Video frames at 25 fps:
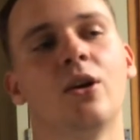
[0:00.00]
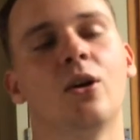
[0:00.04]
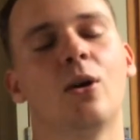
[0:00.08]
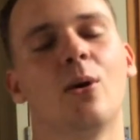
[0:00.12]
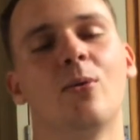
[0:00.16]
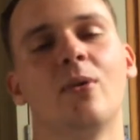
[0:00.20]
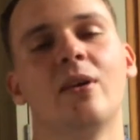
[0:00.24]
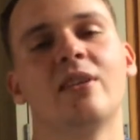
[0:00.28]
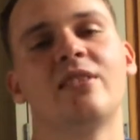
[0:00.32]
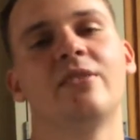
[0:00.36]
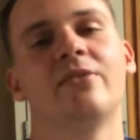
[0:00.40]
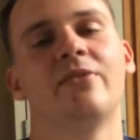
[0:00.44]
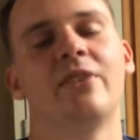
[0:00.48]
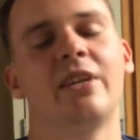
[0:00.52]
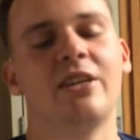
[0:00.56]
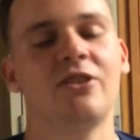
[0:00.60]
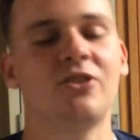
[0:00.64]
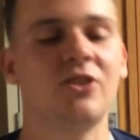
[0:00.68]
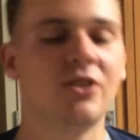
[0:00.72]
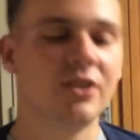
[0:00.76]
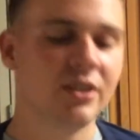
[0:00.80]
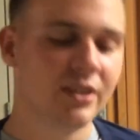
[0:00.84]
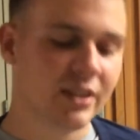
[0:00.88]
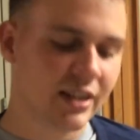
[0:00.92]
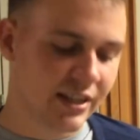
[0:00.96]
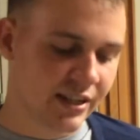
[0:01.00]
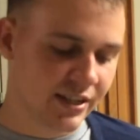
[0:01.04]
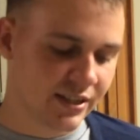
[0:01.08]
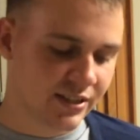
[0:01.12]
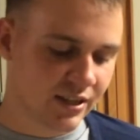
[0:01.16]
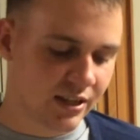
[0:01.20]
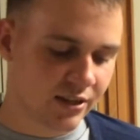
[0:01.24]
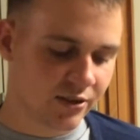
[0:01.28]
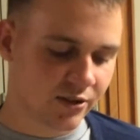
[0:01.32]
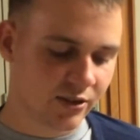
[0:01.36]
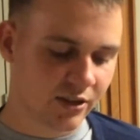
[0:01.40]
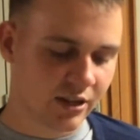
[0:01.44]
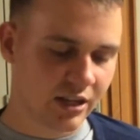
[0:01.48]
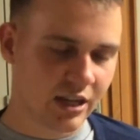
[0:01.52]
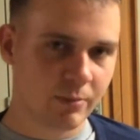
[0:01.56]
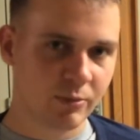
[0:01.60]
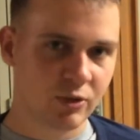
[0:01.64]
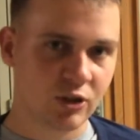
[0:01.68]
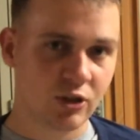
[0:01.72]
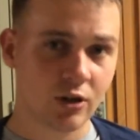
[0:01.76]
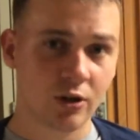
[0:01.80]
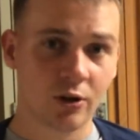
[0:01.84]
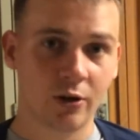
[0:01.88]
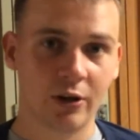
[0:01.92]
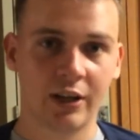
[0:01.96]
her reservation is under the name
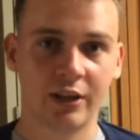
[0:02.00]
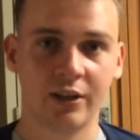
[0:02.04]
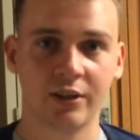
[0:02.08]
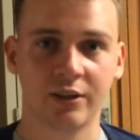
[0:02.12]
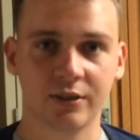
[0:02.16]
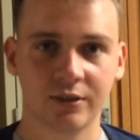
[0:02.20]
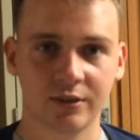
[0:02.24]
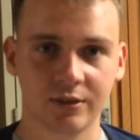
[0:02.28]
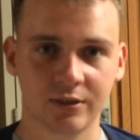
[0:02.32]
Turing.